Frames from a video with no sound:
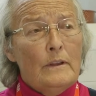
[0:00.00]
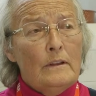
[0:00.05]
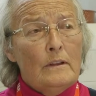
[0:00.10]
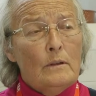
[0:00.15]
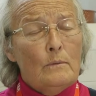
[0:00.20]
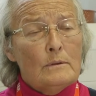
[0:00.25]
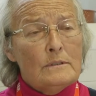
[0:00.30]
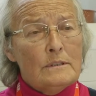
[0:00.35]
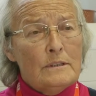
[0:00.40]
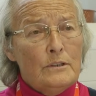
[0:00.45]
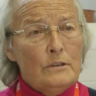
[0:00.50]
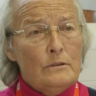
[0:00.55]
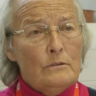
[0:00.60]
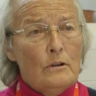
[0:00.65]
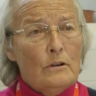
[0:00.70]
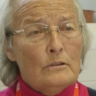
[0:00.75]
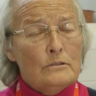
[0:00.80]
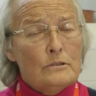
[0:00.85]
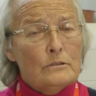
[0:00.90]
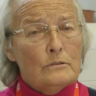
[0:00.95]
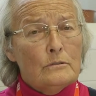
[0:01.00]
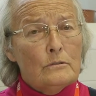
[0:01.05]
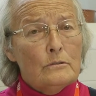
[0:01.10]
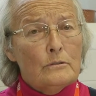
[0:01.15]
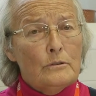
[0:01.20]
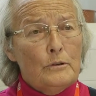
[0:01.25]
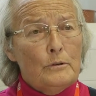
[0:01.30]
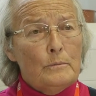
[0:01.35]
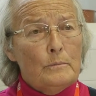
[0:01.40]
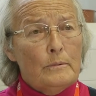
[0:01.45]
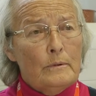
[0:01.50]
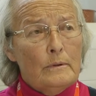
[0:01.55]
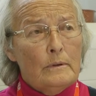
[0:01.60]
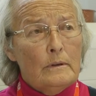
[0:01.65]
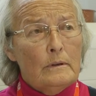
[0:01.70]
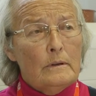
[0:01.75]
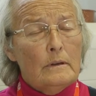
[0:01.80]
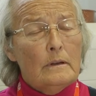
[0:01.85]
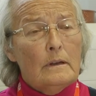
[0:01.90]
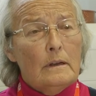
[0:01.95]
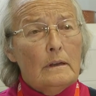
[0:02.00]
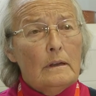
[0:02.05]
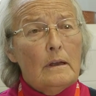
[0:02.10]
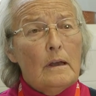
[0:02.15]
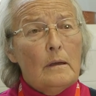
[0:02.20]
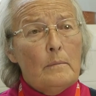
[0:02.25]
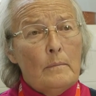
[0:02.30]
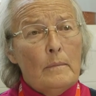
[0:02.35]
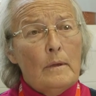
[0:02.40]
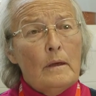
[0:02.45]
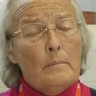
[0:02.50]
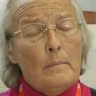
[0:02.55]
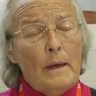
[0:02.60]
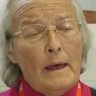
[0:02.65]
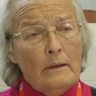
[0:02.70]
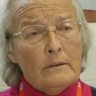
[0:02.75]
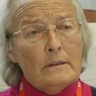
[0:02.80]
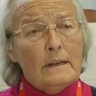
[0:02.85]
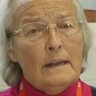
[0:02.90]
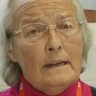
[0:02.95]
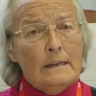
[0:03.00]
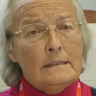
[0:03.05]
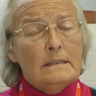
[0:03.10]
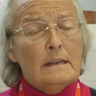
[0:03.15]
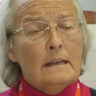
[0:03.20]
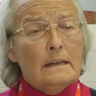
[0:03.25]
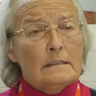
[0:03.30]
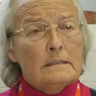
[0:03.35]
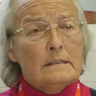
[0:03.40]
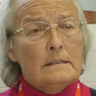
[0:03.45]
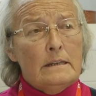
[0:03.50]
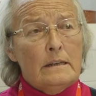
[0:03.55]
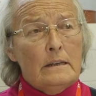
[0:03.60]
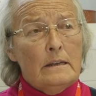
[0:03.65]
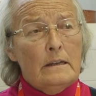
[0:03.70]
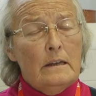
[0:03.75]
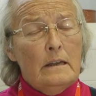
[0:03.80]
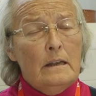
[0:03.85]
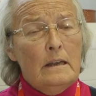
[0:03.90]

that there was a neurological group about ataxia,